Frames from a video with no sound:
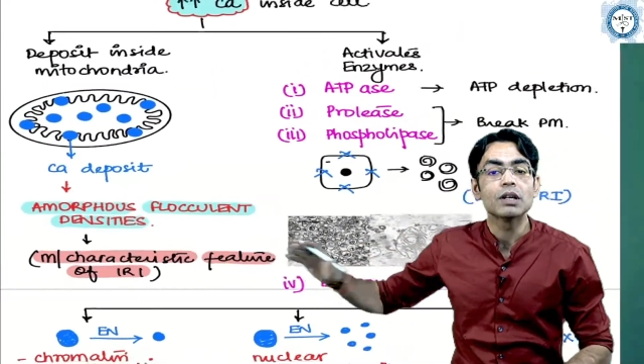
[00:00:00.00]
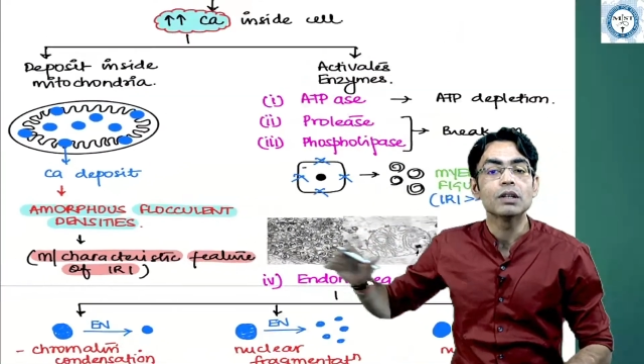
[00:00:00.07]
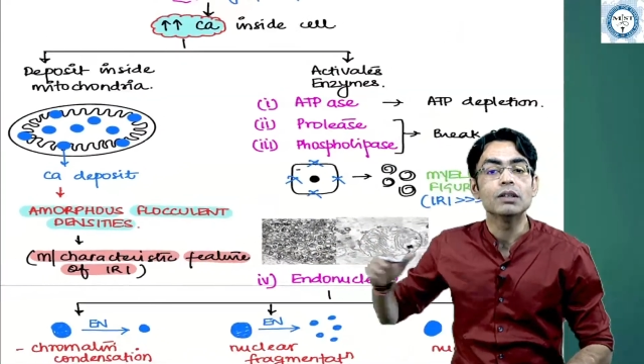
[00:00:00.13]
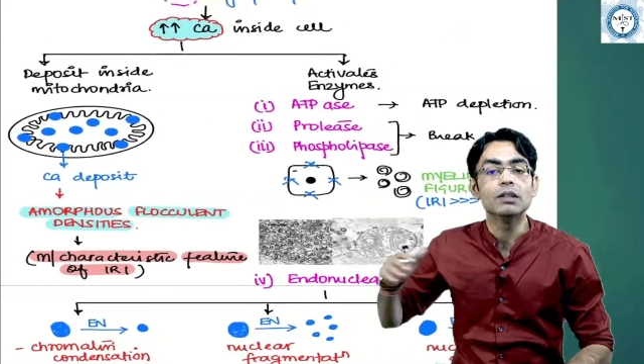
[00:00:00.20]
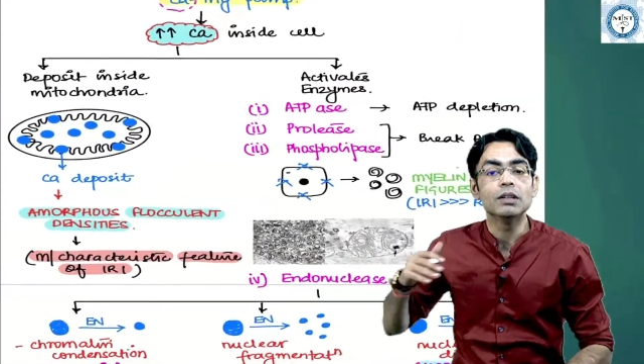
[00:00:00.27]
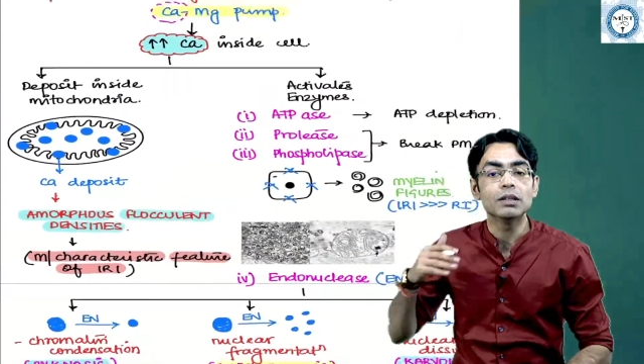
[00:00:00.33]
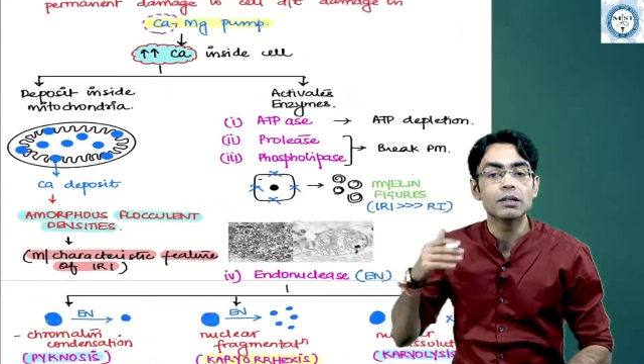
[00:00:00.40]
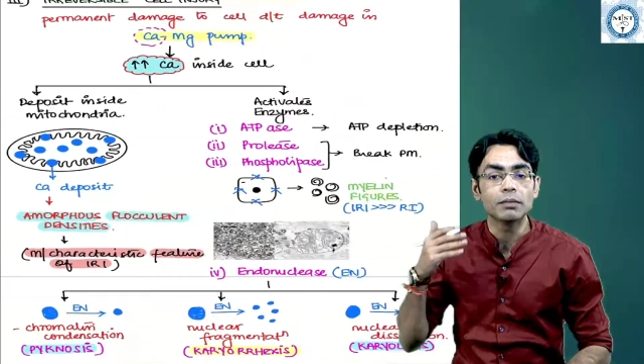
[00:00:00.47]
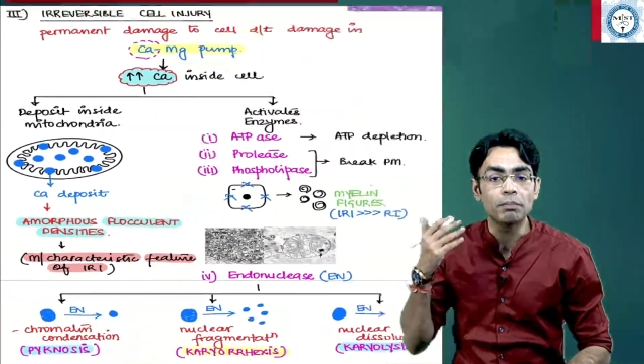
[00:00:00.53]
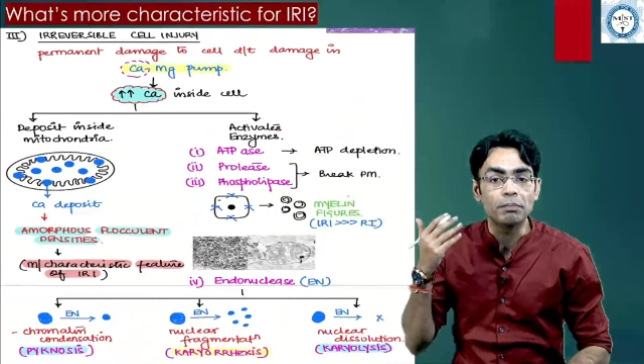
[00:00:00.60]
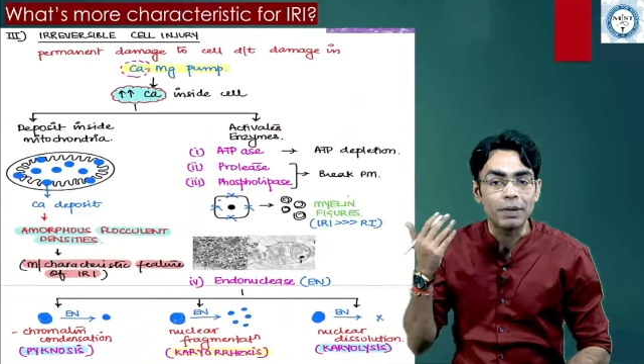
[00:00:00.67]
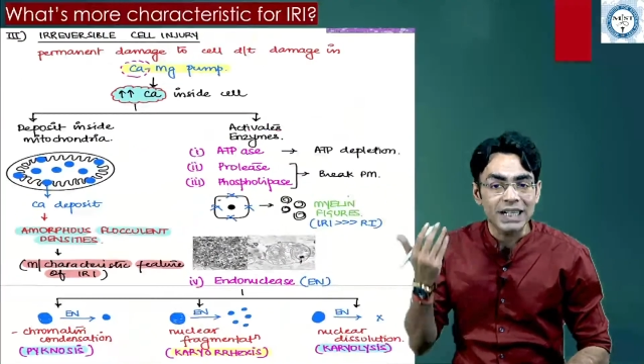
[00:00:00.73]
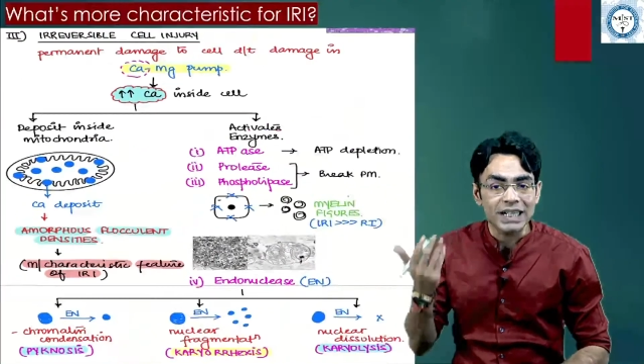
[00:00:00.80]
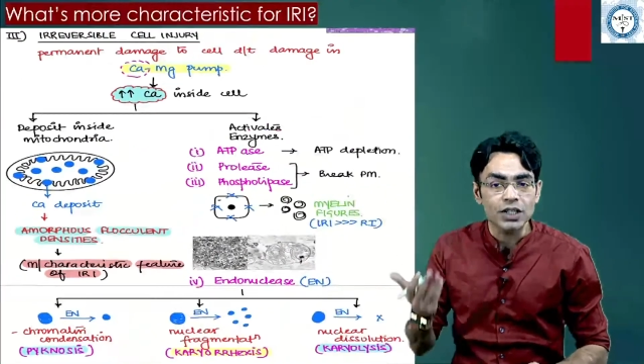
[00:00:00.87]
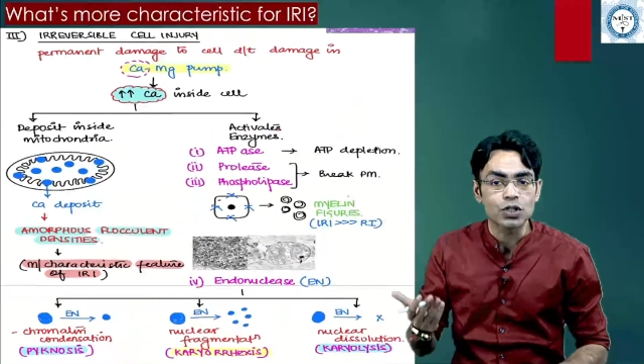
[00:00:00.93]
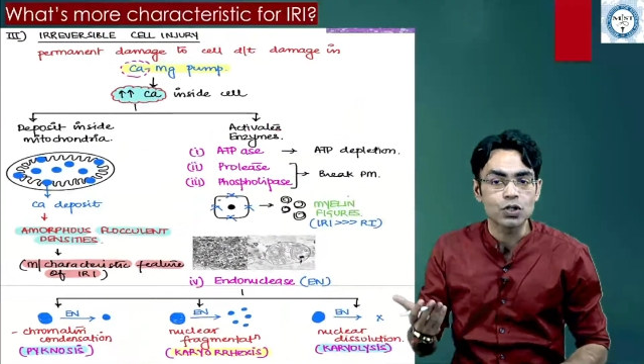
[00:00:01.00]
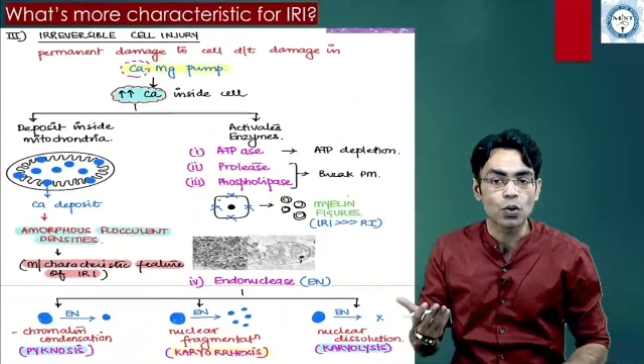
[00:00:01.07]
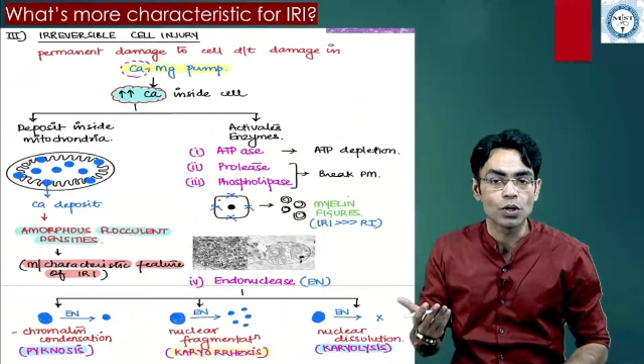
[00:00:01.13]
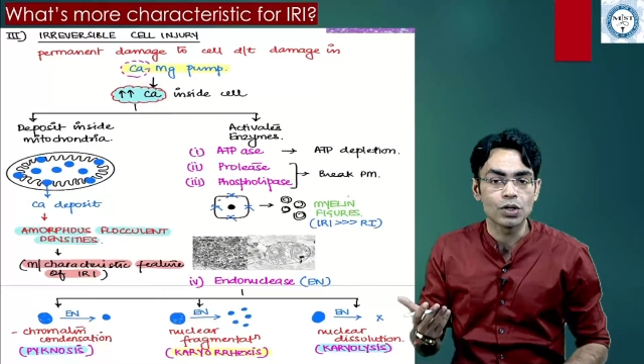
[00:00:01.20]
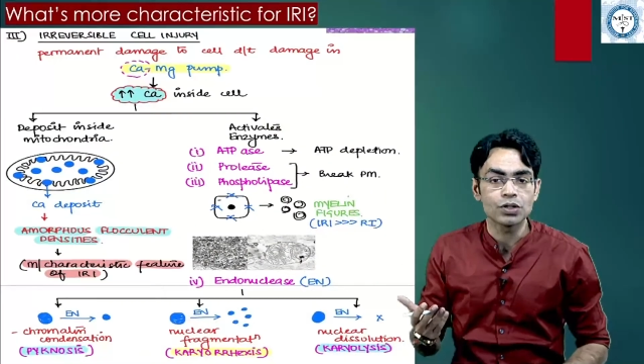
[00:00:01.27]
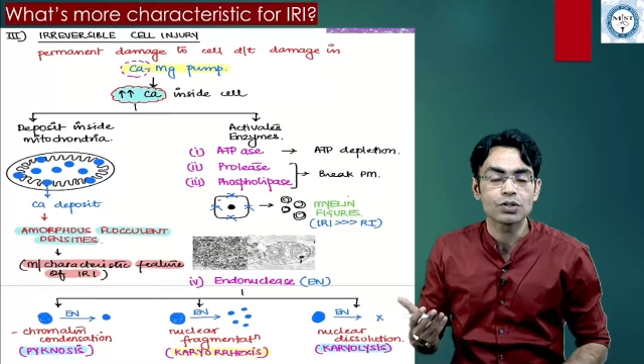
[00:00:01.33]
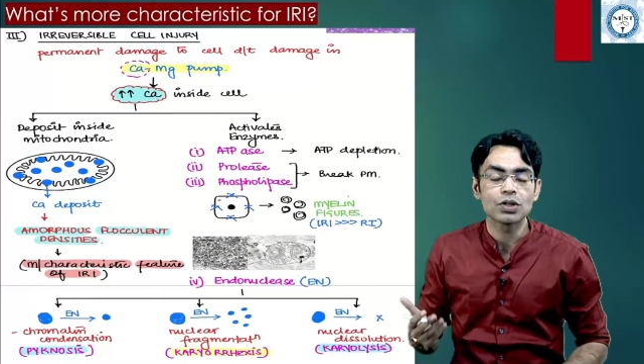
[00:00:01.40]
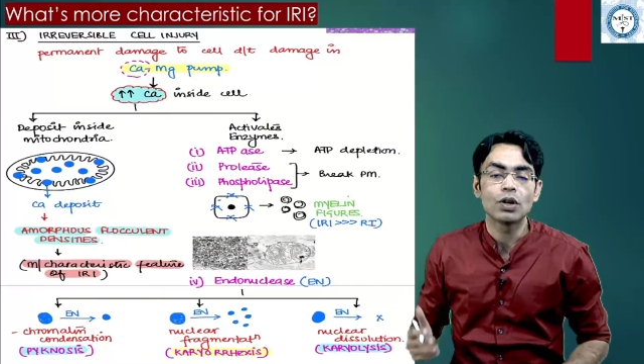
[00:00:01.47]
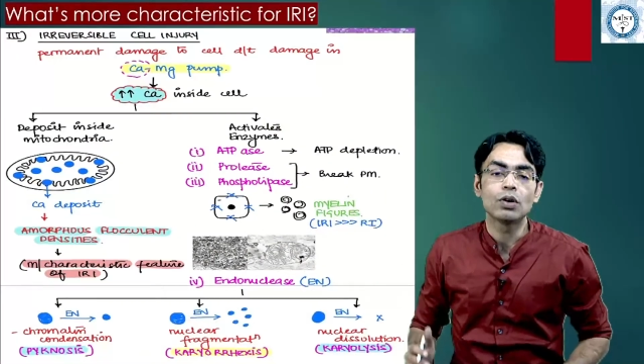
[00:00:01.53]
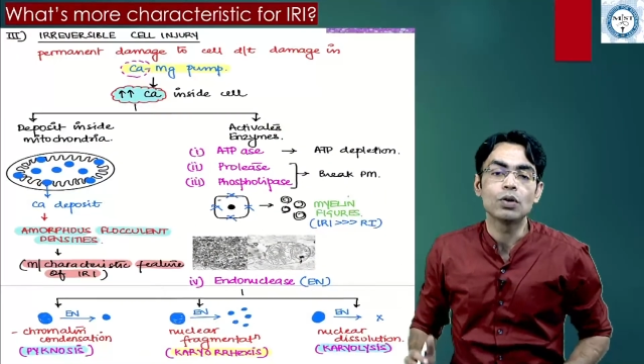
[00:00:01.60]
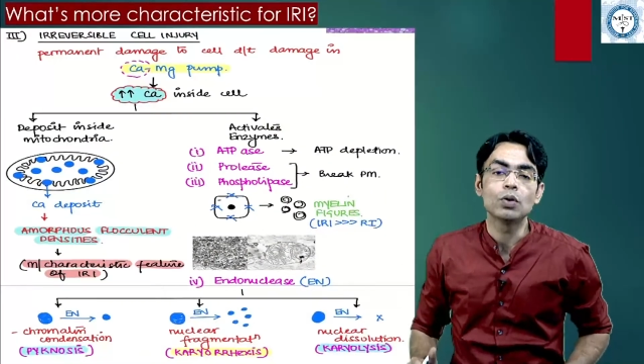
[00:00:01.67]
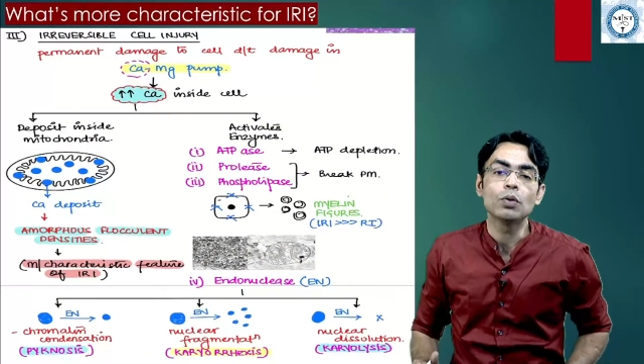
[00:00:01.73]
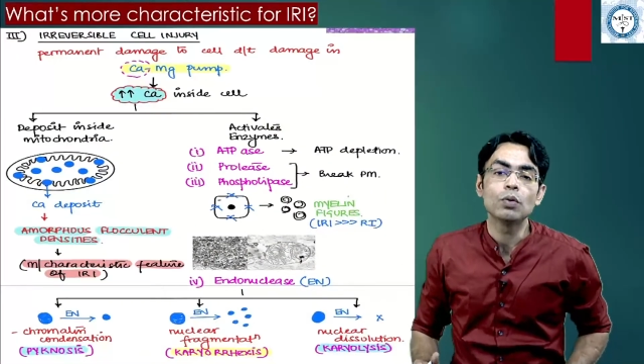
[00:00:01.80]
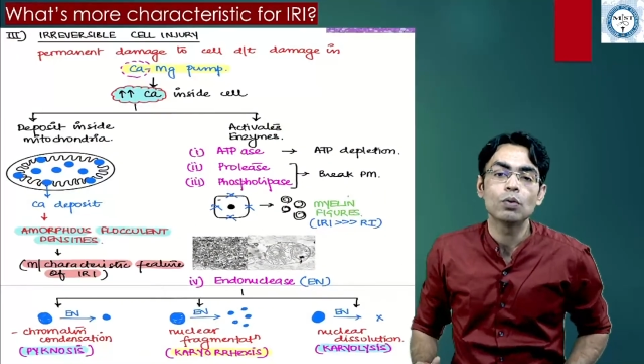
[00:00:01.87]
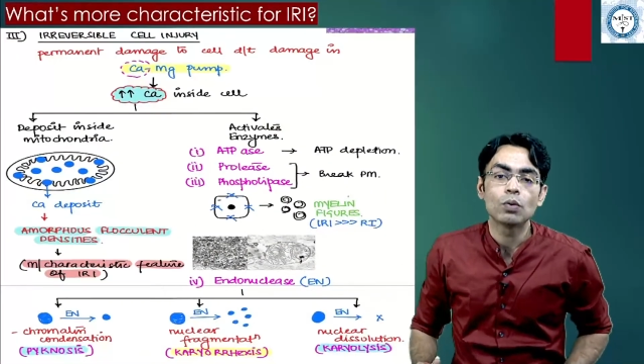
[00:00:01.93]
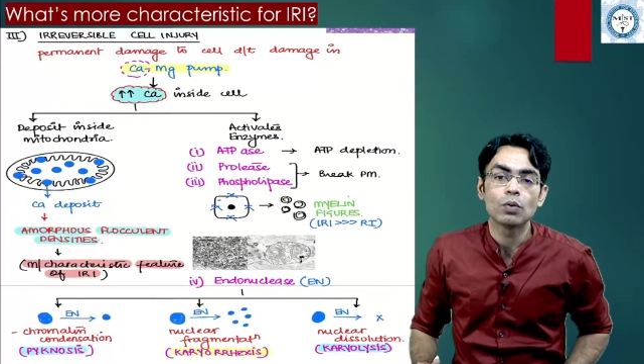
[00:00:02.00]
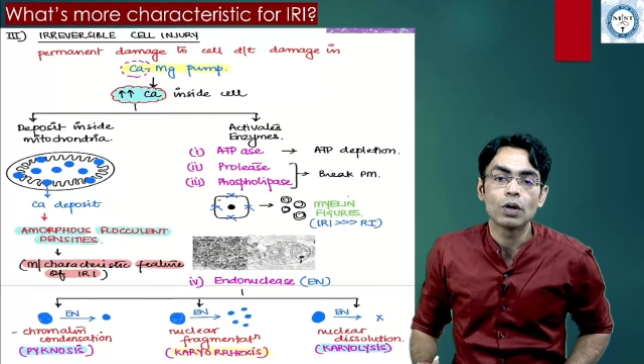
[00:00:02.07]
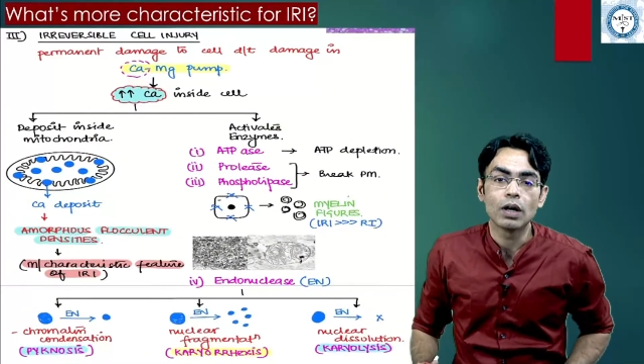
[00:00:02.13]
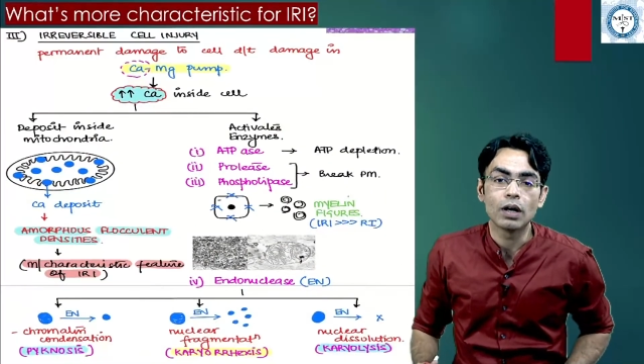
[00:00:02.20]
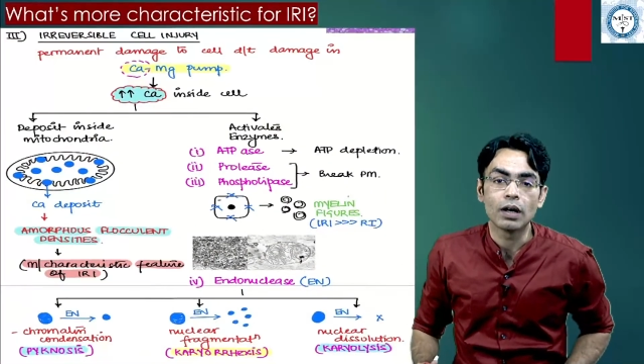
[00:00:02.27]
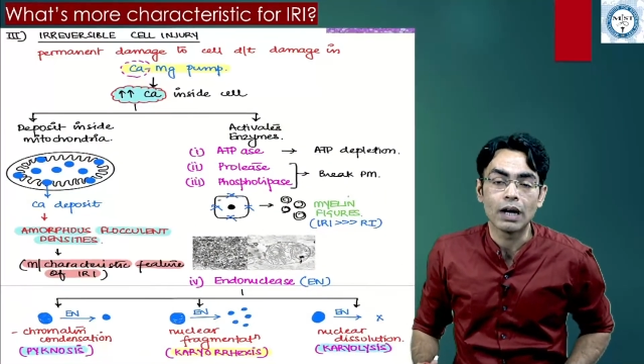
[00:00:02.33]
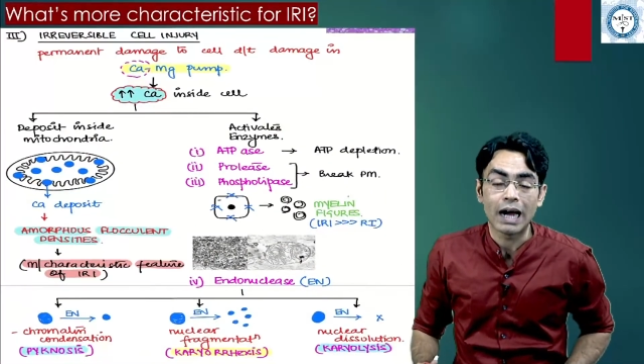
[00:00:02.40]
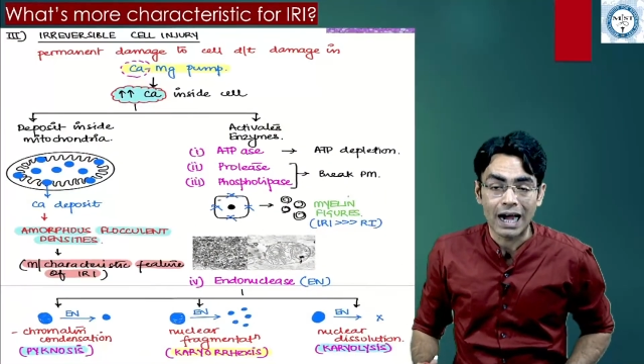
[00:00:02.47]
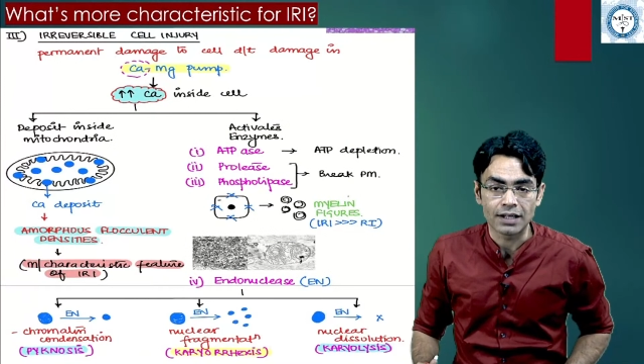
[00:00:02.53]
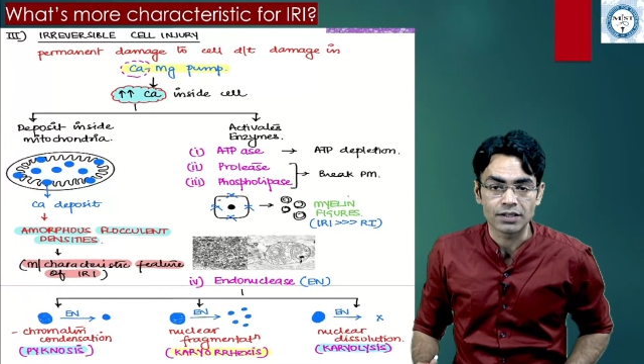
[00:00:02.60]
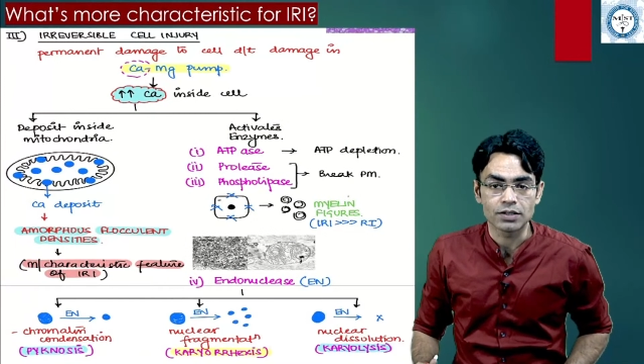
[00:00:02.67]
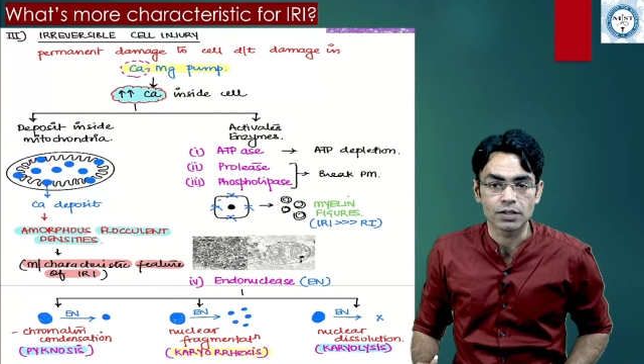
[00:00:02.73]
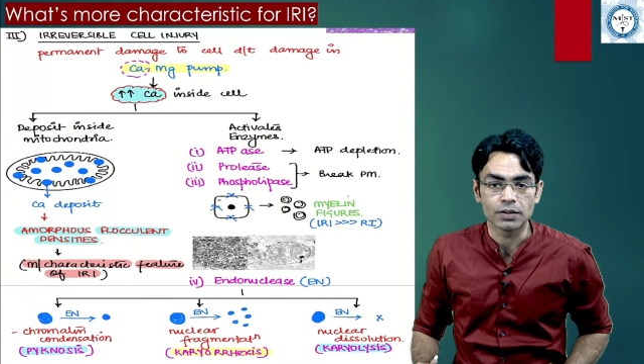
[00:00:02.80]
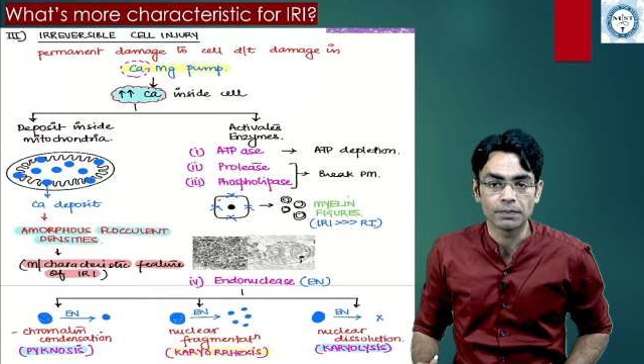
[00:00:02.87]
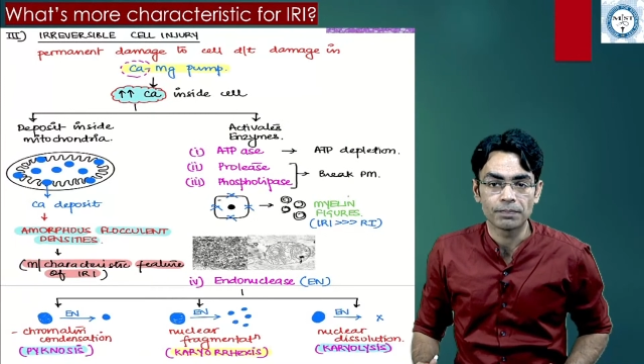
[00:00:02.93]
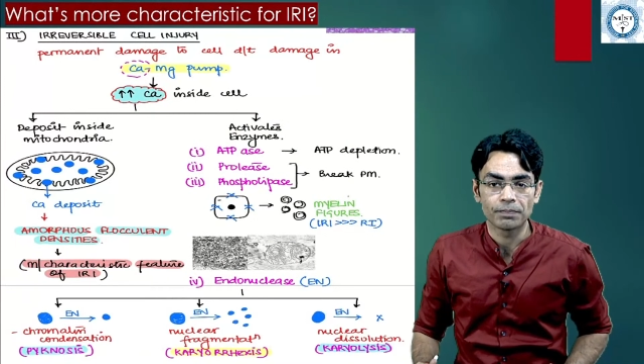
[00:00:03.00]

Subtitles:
the better choice to answer.